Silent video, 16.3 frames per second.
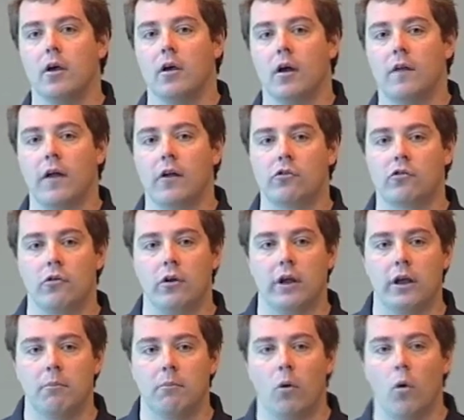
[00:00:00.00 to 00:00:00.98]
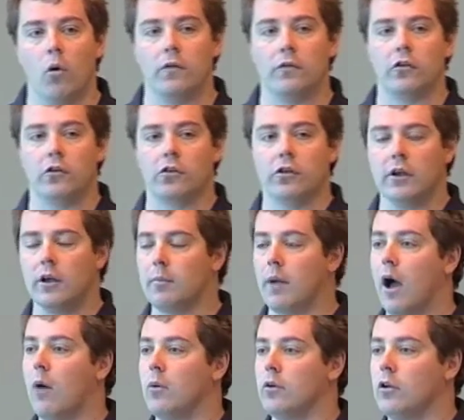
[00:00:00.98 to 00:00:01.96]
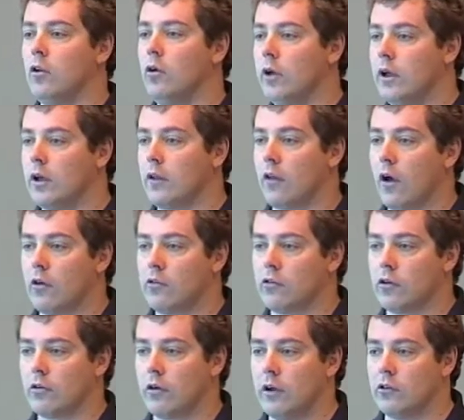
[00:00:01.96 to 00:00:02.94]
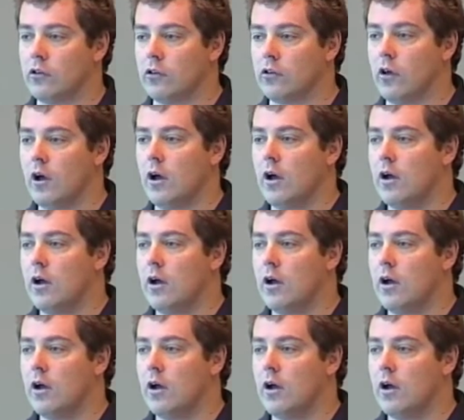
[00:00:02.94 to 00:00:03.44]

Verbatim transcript: And that's really important to think about when you're looking at those degrees is,